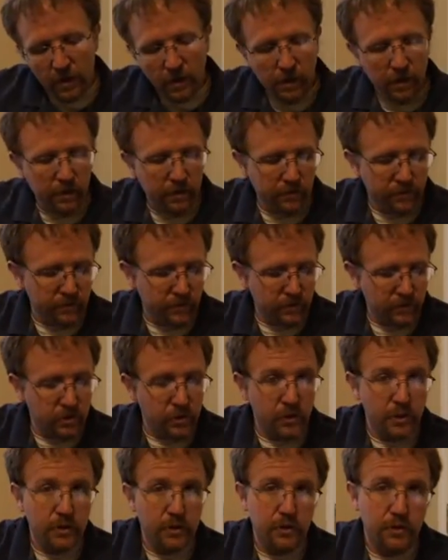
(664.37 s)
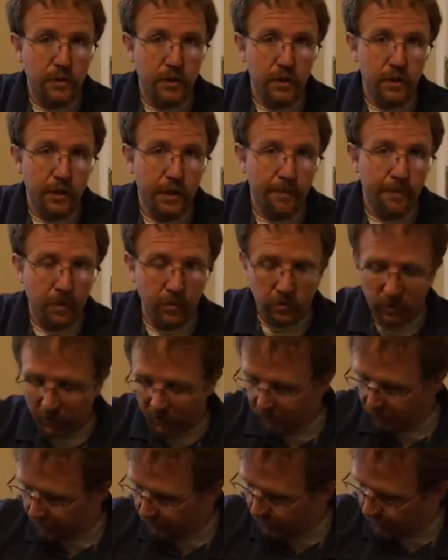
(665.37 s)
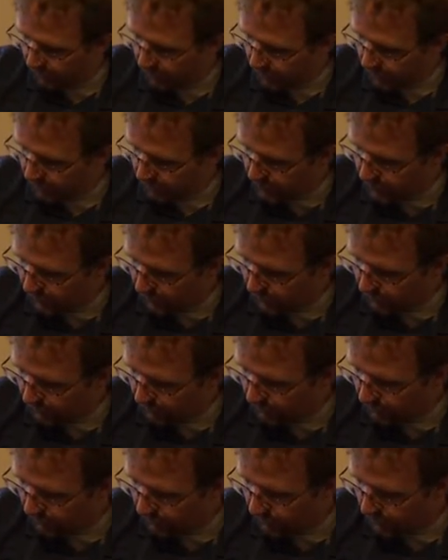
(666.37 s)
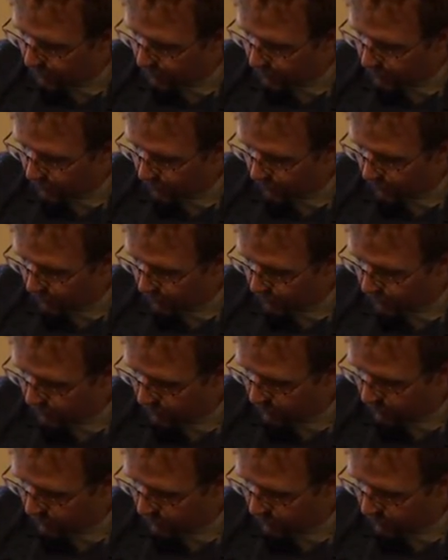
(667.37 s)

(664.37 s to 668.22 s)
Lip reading: of the G string. And I'm only going to play these top 3 strings.